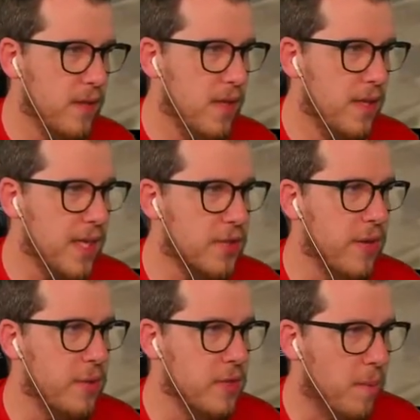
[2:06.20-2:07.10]

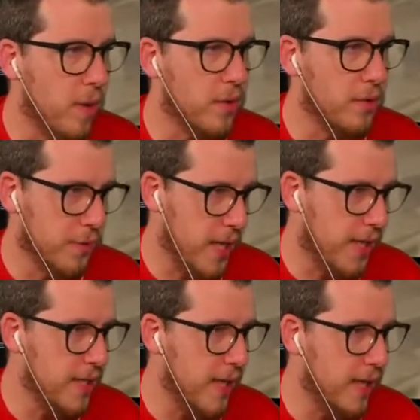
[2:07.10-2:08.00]
Yesterday was Martin Luther
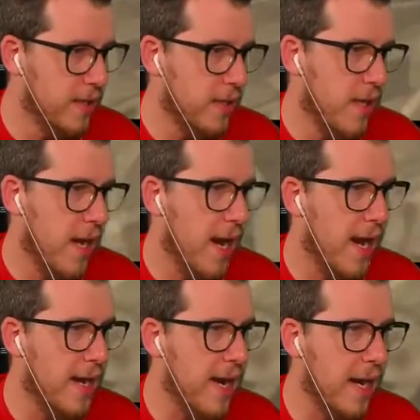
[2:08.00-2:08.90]
King Day,
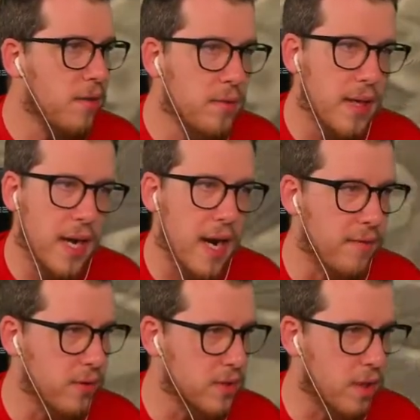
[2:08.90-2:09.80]
and I don't
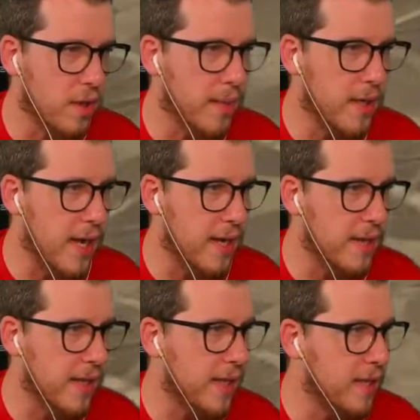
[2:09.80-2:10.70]
ever talk about
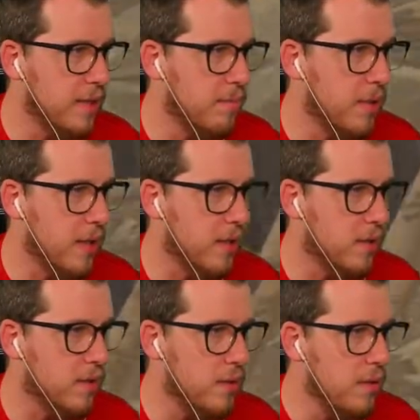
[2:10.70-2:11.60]
anything
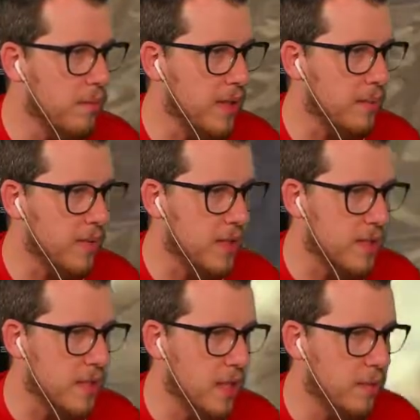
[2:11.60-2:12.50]
political. Oh, yep,
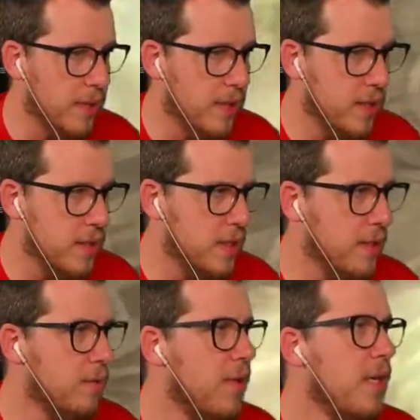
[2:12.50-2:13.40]
this is how we
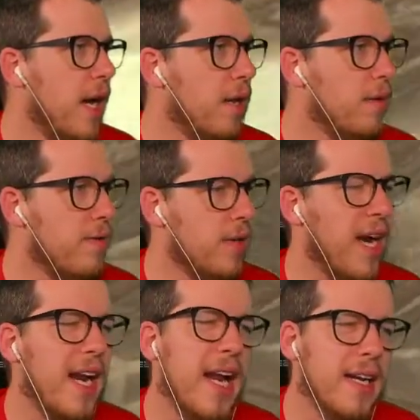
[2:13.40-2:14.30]
continue. I don't ever,
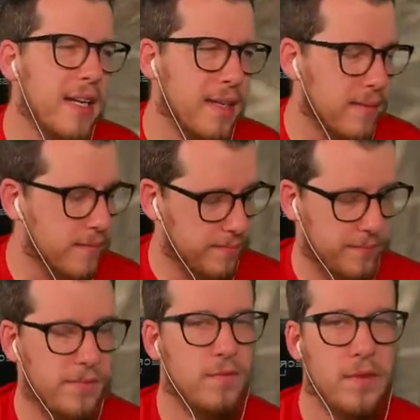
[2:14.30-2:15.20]
and
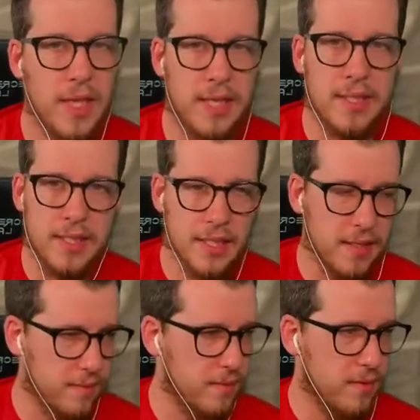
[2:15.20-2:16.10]
relax, it's
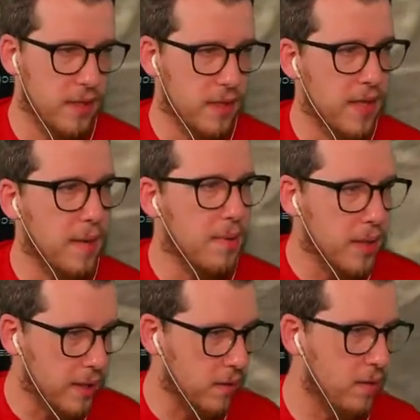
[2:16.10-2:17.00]
not
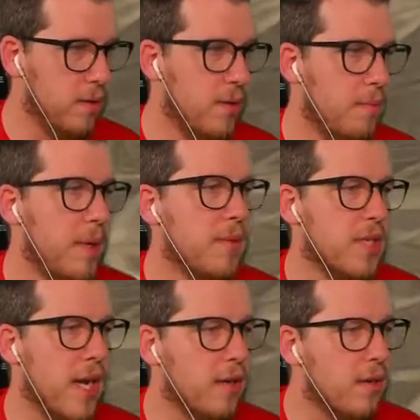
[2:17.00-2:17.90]
political, but
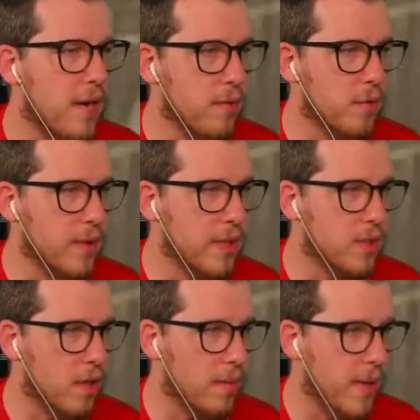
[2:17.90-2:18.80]
I don't ever really
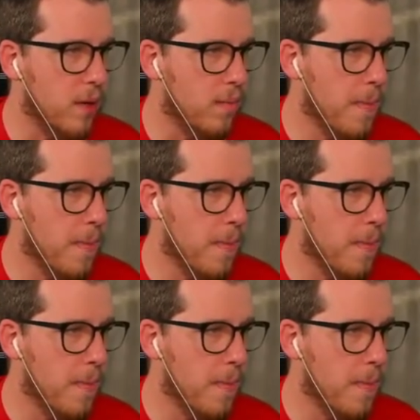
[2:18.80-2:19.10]
talk about,